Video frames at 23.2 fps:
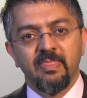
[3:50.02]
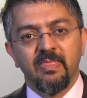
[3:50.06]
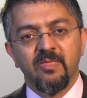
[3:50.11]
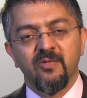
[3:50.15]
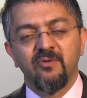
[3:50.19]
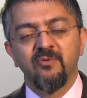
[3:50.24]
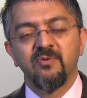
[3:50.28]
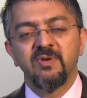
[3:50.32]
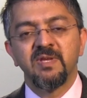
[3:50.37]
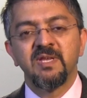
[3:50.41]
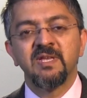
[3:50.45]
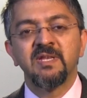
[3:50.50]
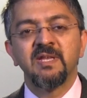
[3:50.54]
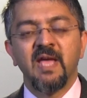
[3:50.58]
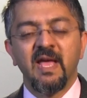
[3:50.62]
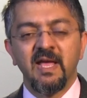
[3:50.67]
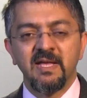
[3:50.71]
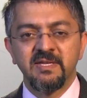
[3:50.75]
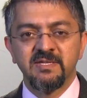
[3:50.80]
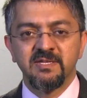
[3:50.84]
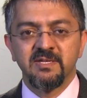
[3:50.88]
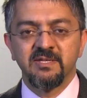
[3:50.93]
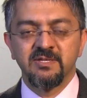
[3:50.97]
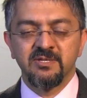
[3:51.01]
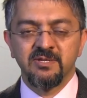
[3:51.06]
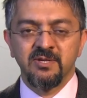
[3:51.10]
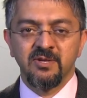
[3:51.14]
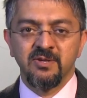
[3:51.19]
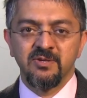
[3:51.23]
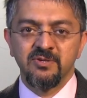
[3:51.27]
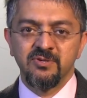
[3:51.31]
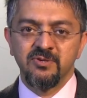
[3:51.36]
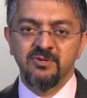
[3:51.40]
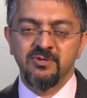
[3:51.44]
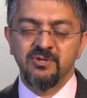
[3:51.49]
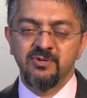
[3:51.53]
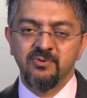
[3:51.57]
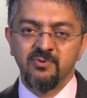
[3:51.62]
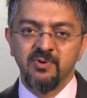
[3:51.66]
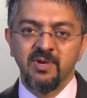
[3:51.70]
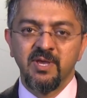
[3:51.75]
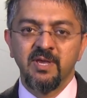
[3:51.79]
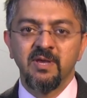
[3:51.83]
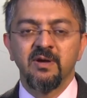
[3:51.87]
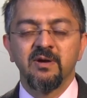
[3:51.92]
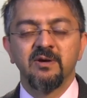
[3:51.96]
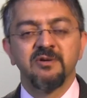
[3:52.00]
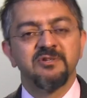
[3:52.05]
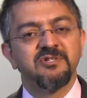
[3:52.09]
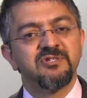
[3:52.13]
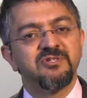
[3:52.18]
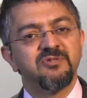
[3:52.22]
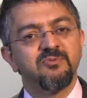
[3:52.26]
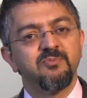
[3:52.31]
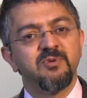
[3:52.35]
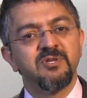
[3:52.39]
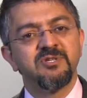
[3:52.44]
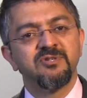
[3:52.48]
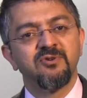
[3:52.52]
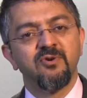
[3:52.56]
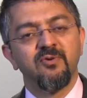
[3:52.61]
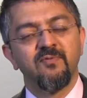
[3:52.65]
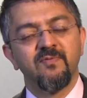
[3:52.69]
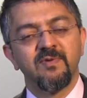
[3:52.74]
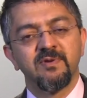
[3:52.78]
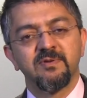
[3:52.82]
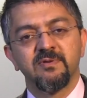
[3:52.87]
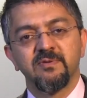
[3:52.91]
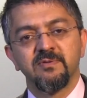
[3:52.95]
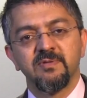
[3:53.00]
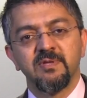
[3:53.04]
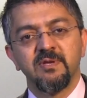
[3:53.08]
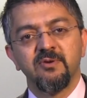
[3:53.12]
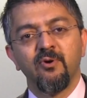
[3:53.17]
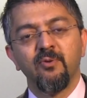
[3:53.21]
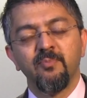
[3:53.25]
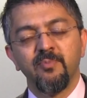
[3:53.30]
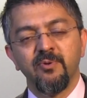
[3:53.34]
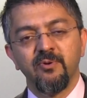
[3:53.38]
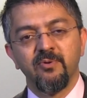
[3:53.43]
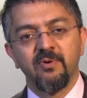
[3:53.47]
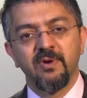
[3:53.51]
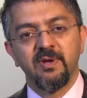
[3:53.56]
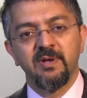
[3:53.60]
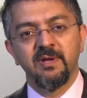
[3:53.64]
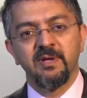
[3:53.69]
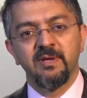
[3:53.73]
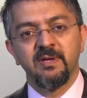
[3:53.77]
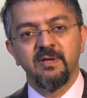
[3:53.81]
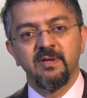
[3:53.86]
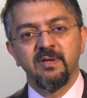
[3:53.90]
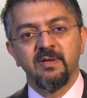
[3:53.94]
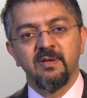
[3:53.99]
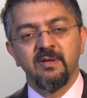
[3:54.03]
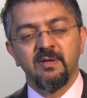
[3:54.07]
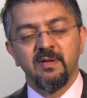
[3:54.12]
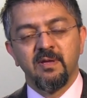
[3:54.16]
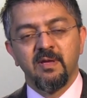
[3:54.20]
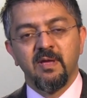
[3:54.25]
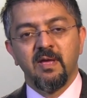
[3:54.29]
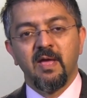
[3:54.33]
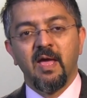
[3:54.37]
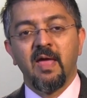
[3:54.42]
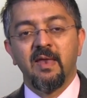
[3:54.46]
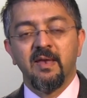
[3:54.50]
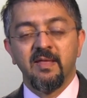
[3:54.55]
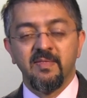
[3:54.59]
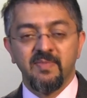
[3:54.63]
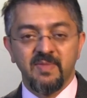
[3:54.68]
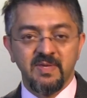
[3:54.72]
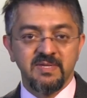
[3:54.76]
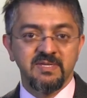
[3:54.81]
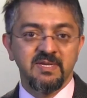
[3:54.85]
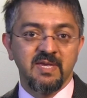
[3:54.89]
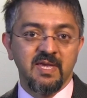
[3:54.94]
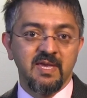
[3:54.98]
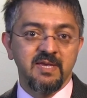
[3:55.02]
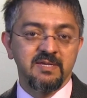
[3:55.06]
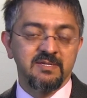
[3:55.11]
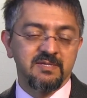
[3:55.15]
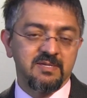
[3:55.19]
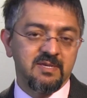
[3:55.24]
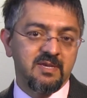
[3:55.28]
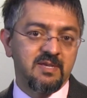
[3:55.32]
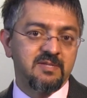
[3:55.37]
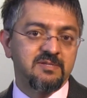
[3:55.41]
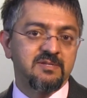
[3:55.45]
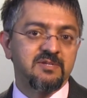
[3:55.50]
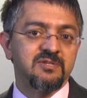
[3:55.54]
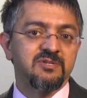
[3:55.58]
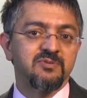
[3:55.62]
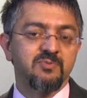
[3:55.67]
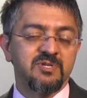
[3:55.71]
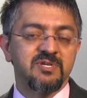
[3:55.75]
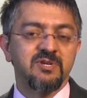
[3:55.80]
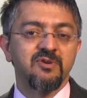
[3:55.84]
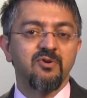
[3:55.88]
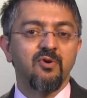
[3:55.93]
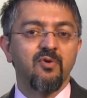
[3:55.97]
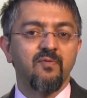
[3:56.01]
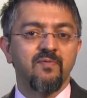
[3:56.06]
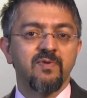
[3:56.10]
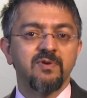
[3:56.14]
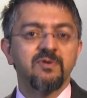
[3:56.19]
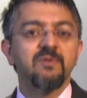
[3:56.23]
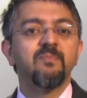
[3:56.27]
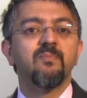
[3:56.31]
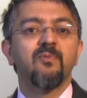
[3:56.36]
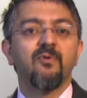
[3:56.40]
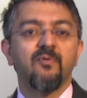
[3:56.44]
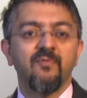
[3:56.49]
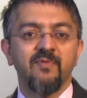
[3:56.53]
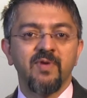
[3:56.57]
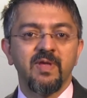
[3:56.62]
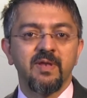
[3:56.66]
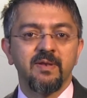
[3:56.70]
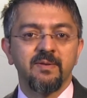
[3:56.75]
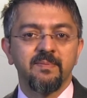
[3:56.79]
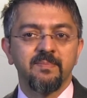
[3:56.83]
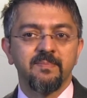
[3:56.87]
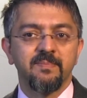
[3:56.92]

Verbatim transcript: So in essence, you're doing a switchover to the opioid, and in this case, it's a switching over to morphine.